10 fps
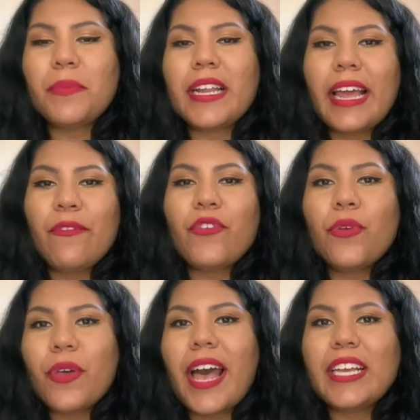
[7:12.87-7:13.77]
But if
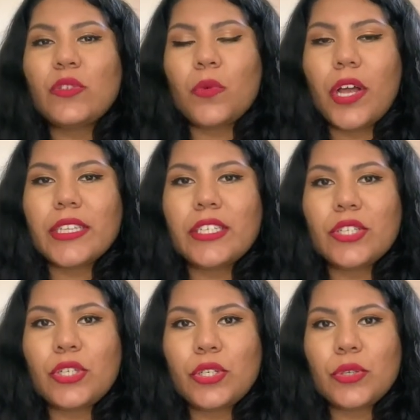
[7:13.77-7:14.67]
you guys want
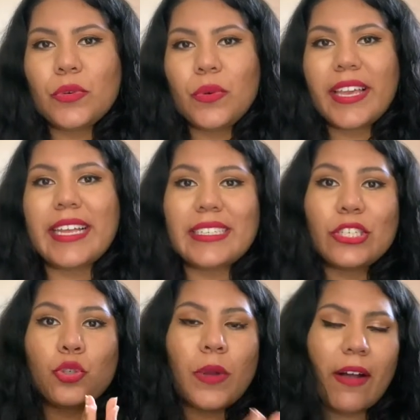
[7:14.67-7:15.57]
to get
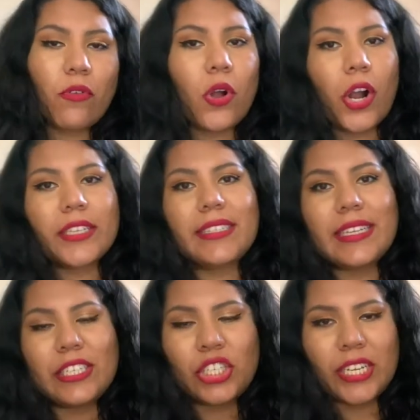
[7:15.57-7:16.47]
travel cards
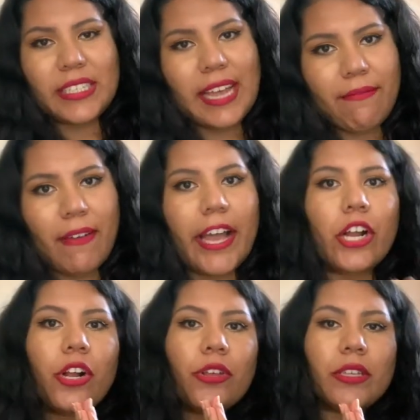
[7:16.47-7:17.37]
like the Chase
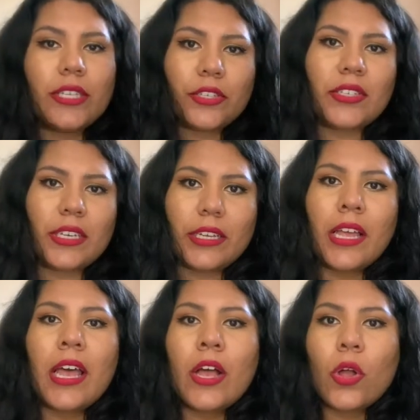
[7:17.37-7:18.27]
Sapphire or the Delta
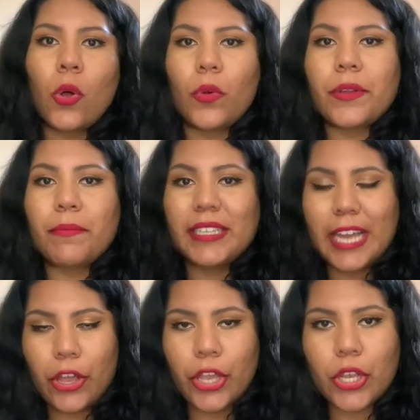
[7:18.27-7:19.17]
Gold
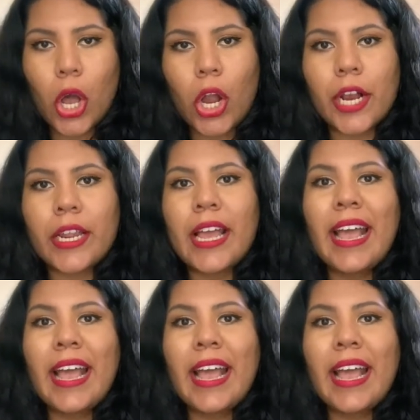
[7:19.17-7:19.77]
Medallion card,